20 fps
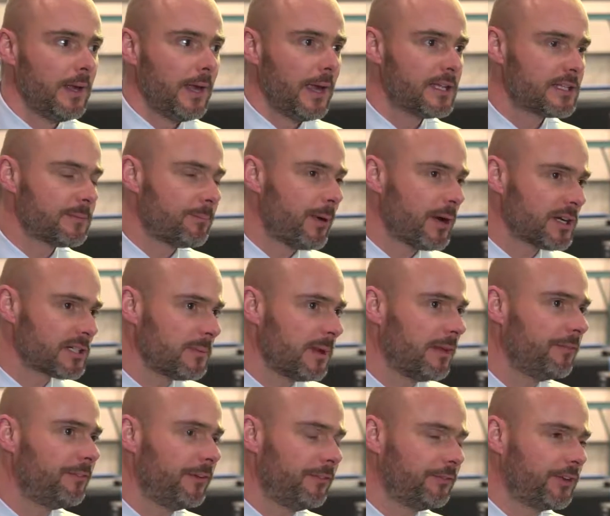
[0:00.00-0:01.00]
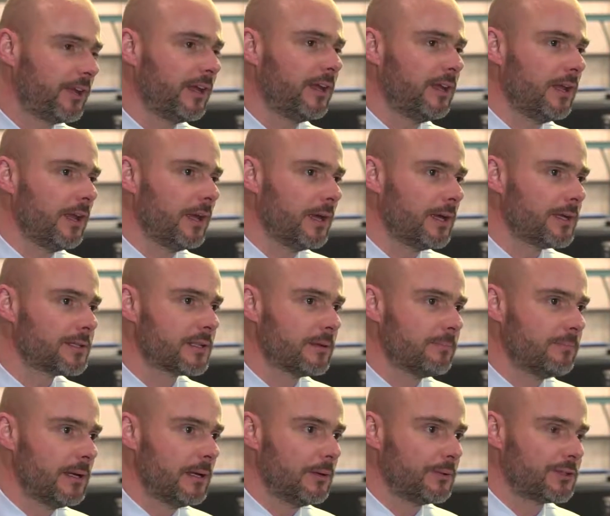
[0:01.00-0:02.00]
It's approximately 15 years that
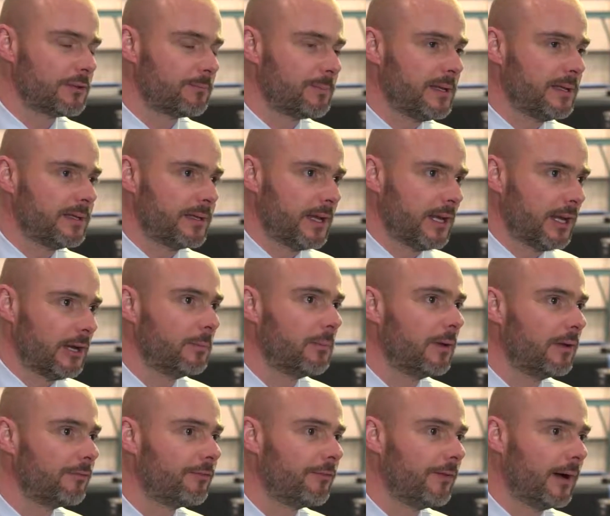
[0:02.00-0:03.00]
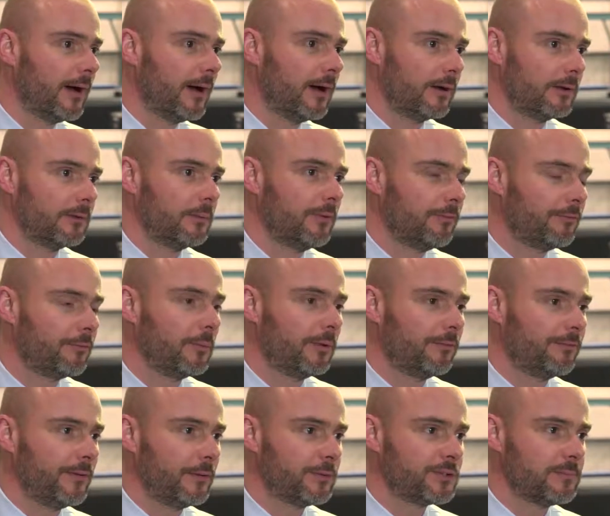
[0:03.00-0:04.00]
Mills have been dealing with
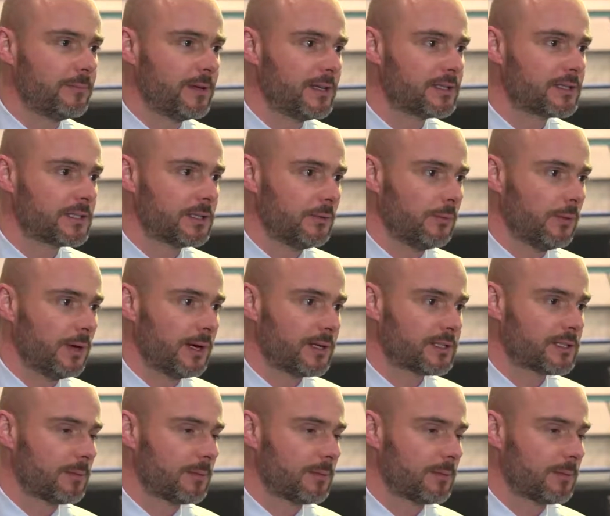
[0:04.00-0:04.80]
Filtermist to